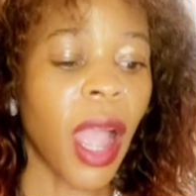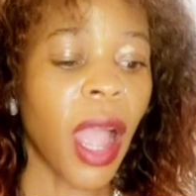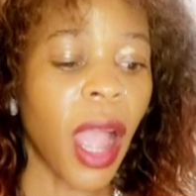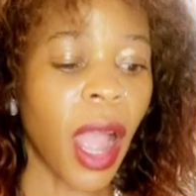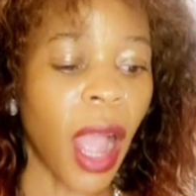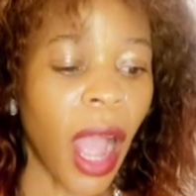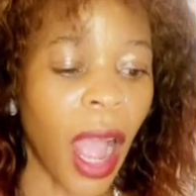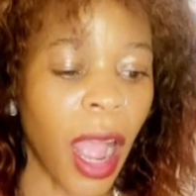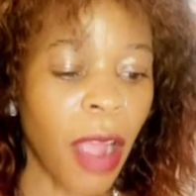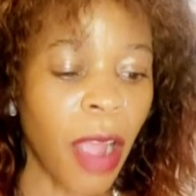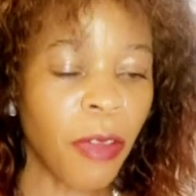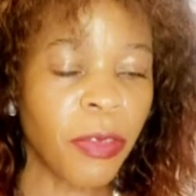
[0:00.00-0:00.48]

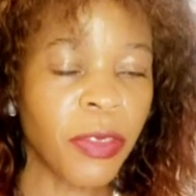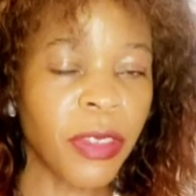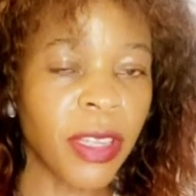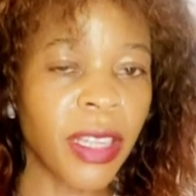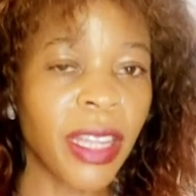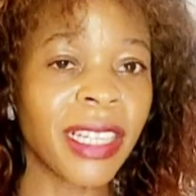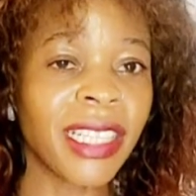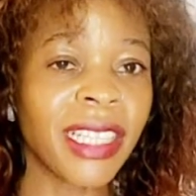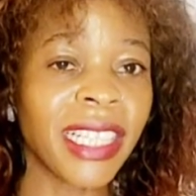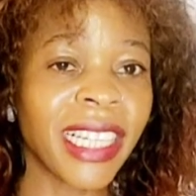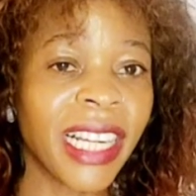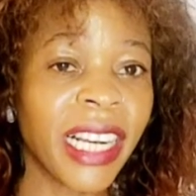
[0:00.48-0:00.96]
After
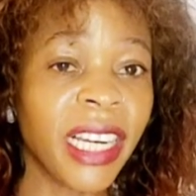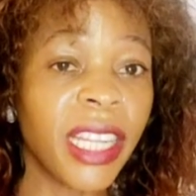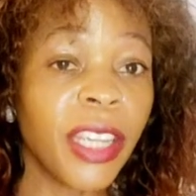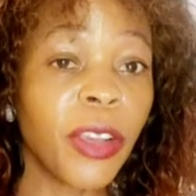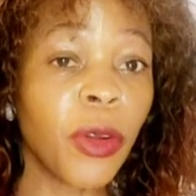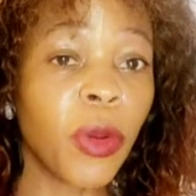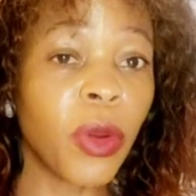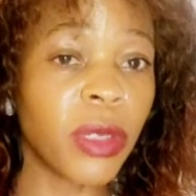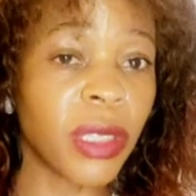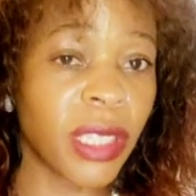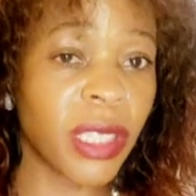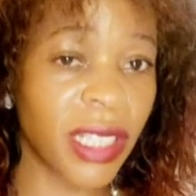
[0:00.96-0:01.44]
that, click
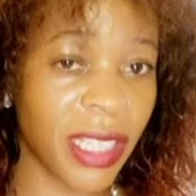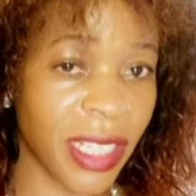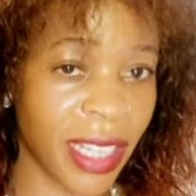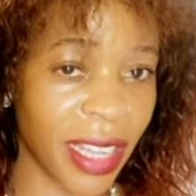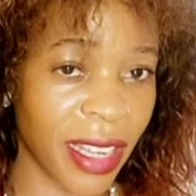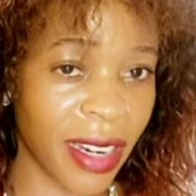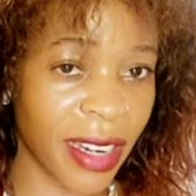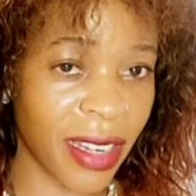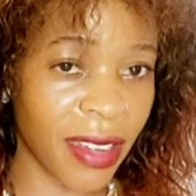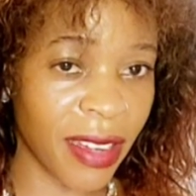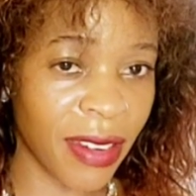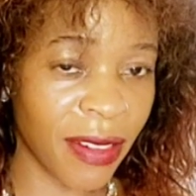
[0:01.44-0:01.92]
on
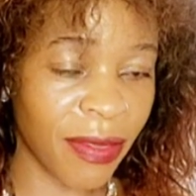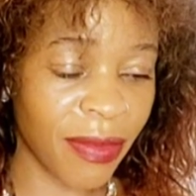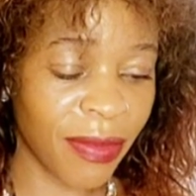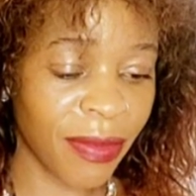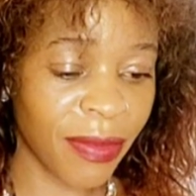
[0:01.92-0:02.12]
Study.